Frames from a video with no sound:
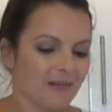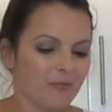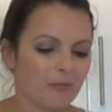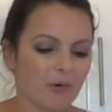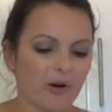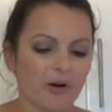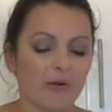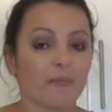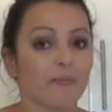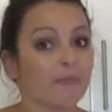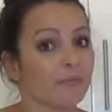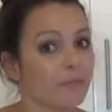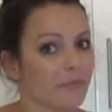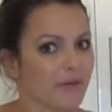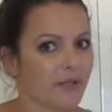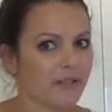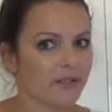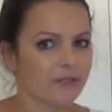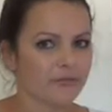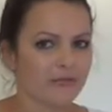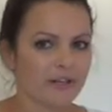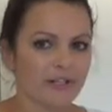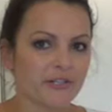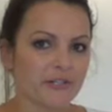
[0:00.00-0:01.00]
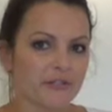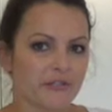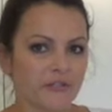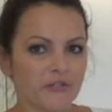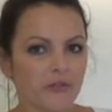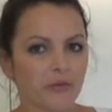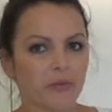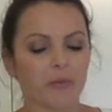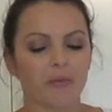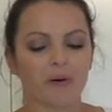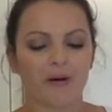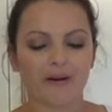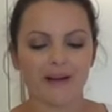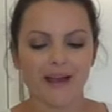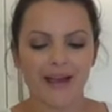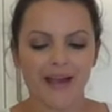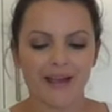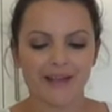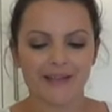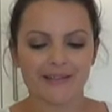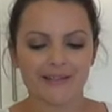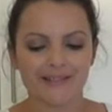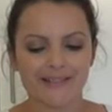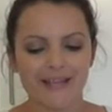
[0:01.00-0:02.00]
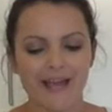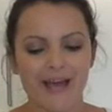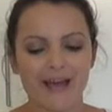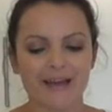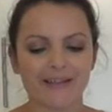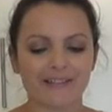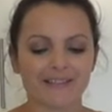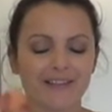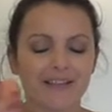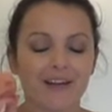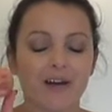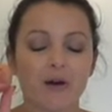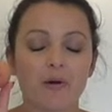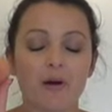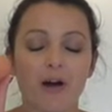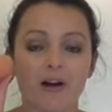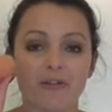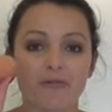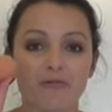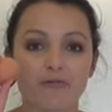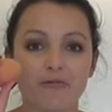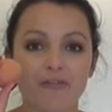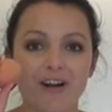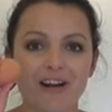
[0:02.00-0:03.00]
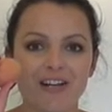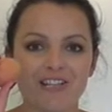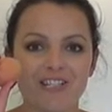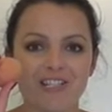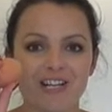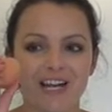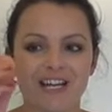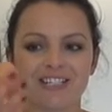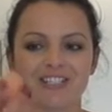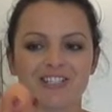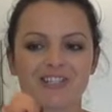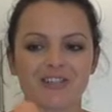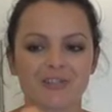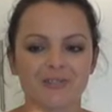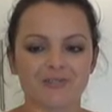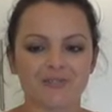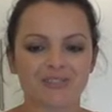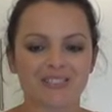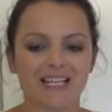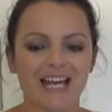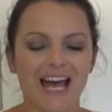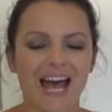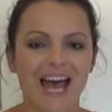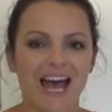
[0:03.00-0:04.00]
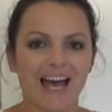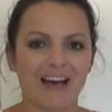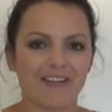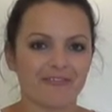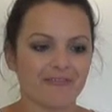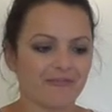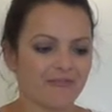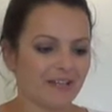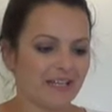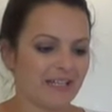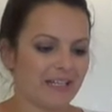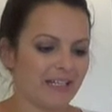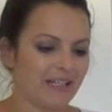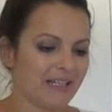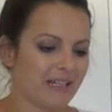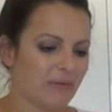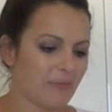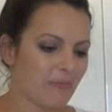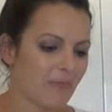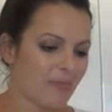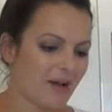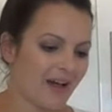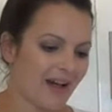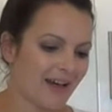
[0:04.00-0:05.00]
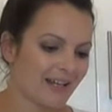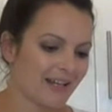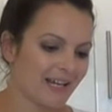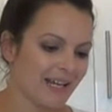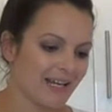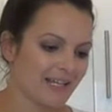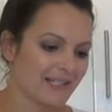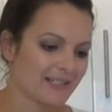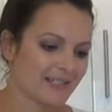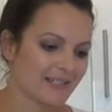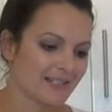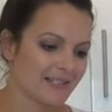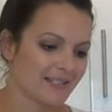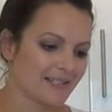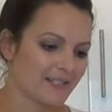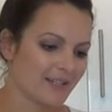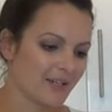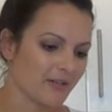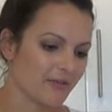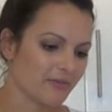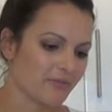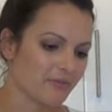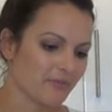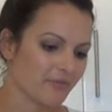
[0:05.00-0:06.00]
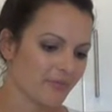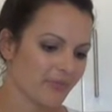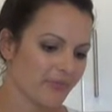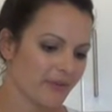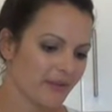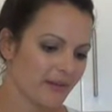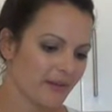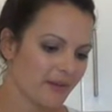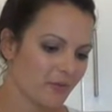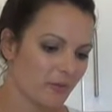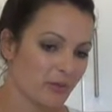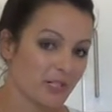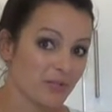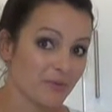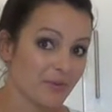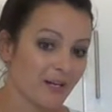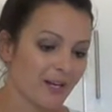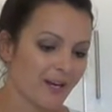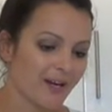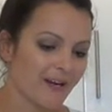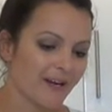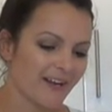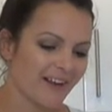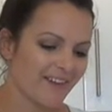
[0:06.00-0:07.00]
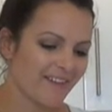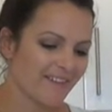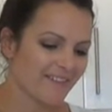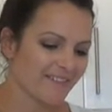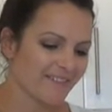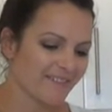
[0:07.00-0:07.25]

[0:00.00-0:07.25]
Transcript: well, as fresh as supermarket eggs get, are fresh and don't have any bad eggs in it. So, wish me luck.